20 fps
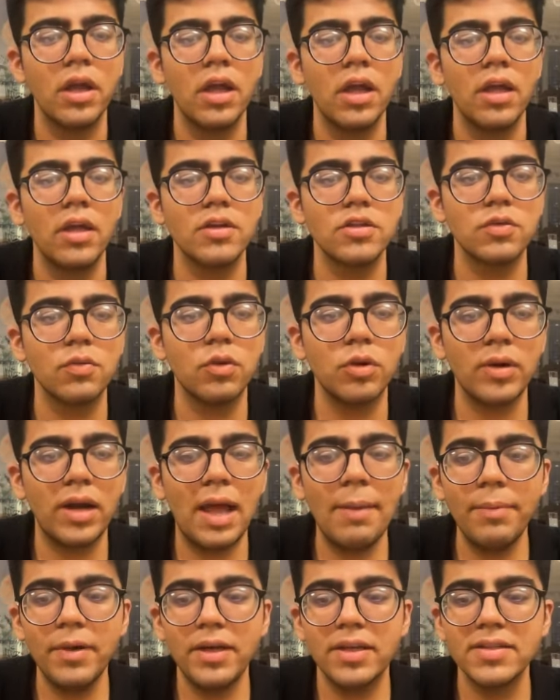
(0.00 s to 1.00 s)
So what will
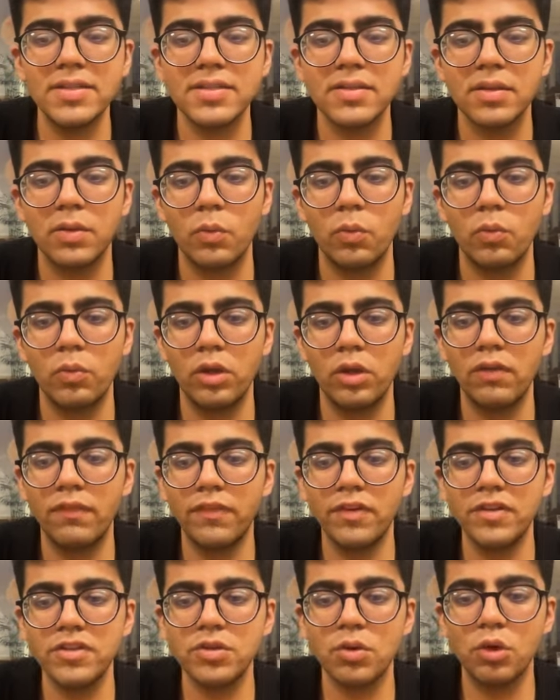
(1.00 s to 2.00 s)
happen is you'll
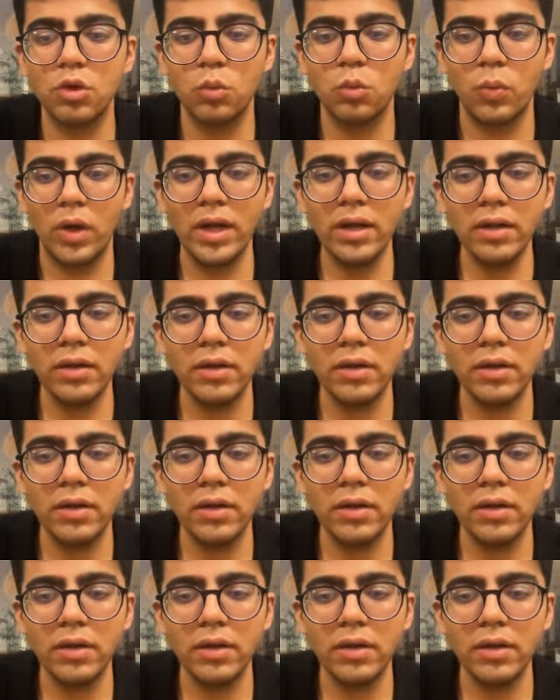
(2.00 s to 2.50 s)
first go to 1.